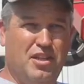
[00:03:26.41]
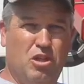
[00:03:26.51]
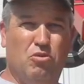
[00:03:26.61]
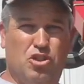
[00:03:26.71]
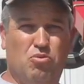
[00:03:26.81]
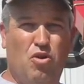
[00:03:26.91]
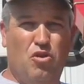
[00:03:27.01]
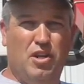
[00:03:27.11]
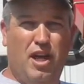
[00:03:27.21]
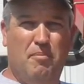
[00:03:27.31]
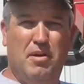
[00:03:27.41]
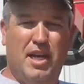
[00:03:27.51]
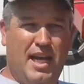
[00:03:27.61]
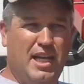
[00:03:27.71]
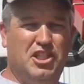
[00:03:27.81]
that were swollen up
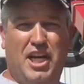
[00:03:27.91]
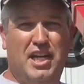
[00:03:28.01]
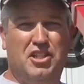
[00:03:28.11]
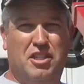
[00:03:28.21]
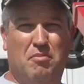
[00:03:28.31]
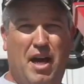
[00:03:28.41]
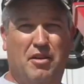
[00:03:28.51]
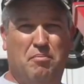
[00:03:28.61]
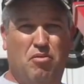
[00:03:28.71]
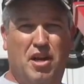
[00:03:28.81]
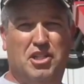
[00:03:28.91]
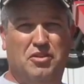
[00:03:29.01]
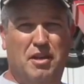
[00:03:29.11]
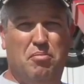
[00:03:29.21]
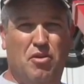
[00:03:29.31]
and changed the amount of
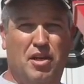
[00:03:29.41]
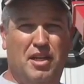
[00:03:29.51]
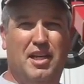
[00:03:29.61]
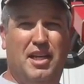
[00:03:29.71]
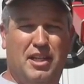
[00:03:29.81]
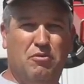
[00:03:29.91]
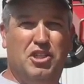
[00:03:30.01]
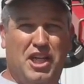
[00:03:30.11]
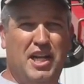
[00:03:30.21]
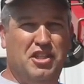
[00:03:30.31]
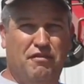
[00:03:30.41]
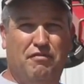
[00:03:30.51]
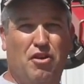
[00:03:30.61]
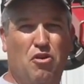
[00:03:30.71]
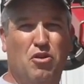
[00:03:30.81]
pressure they put, it would change the
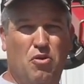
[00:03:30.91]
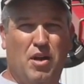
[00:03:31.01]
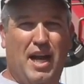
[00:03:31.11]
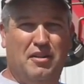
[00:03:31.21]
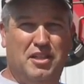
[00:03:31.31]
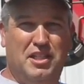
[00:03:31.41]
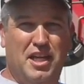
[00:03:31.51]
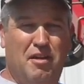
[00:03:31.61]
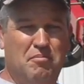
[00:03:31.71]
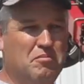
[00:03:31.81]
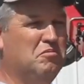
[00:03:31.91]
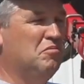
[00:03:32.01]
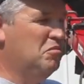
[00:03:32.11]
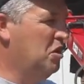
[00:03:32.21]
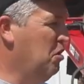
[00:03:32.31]
flow going out to the tip.
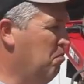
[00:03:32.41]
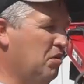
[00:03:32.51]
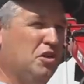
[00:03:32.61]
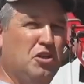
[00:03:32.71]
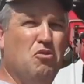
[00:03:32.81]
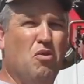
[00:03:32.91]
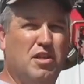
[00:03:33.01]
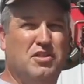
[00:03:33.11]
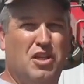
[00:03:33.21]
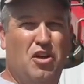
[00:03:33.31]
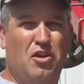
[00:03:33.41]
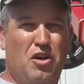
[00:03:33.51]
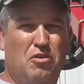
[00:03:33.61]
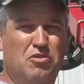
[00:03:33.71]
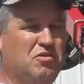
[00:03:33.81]
Put new ones in all
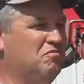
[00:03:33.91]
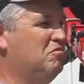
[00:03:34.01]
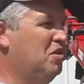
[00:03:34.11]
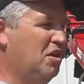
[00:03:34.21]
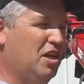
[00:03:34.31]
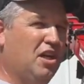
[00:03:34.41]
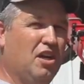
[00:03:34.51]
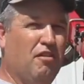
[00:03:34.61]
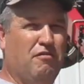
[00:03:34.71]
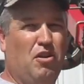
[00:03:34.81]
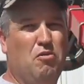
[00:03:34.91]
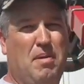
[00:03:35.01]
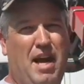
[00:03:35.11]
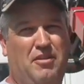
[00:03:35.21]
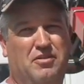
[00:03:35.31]
those, and our flow
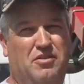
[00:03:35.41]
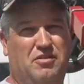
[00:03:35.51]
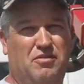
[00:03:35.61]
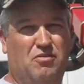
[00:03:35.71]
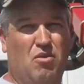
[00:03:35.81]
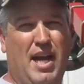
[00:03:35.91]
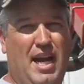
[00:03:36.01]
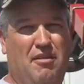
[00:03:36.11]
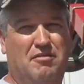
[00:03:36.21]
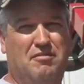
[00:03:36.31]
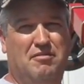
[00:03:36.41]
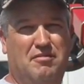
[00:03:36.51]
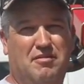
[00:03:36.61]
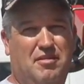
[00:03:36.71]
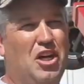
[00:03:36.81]
balanced right out.
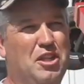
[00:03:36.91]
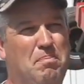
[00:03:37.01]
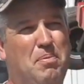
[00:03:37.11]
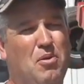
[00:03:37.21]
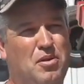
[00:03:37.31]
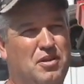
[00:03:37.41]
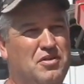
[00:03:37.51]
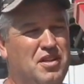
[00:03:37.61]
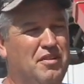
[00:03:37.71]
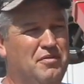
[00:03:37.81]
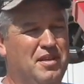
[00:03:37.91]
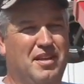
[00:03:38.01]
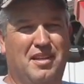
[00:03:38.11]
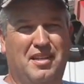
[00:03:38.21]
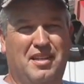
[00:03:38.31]
On the importance
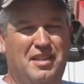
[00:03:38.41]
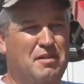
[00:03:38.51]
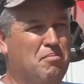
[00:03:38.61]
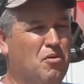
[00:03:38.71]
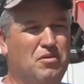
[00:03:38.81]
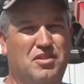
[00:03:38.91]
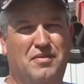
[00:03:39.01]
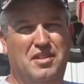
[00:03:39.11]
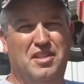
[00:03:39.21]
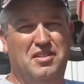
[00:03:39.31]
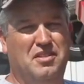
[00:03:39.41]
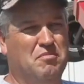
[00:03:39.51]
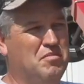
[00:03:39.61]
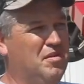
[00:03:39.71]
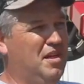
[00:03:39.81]
of the
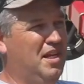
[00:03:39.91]
system